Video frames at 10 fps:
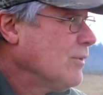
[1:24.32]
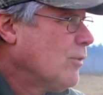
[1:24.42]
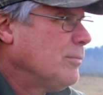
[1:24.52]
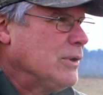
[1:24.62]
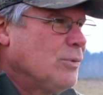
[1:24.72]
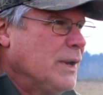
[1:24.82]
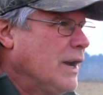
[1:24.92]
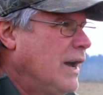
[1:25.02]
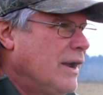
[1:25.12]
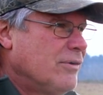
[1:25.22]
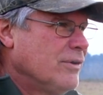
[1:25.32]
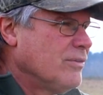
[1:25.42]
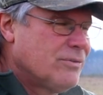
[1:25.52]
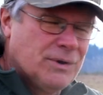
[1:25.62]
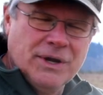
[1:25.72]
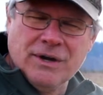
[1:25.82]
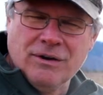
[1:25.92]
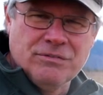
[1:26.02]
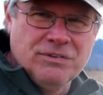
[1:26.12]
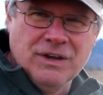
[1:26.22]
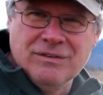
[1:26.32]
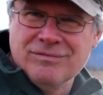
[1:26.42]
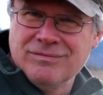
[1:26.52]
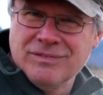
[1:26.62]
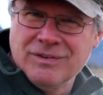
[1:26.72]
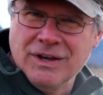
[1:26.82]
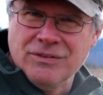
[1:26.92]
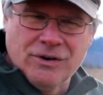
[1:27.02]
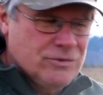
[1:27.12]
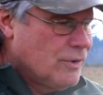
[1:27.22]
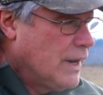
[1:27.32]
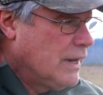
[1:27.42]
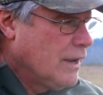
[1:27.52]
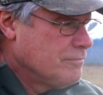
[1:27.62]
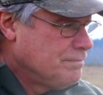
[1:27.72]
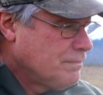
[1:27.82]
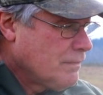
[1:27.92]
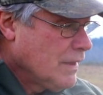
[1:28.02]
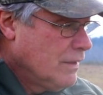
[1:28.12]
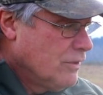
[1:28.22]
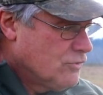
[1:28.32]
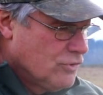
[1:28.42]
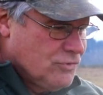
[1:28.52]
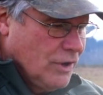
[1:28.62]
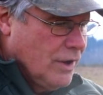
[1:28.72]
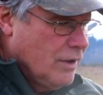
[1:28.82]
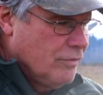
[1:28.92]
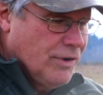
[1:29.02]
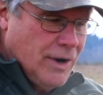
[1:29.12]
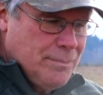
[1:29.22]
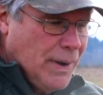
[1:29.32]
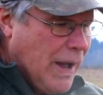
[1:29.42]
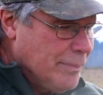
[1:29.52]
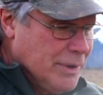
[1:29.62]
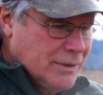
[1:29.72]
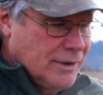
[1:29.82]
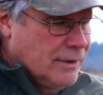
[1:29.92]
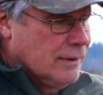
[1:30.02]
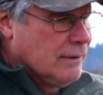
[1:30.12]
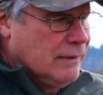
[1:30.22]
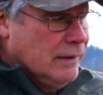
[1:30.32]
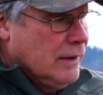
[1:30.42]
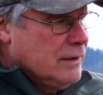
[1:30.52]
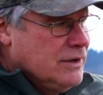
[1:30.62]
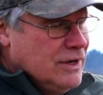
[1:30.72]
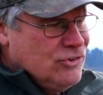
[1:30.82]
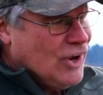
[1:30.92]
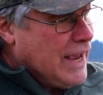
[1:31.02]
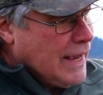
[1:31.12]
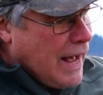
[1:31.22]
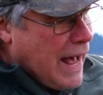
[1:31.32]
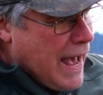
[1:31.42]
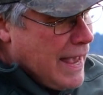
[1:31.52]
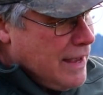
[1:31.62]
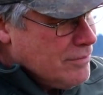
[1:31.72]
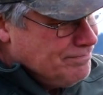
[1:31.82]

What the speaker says: between 100 and 300 feet in their training. This is a very popular DJI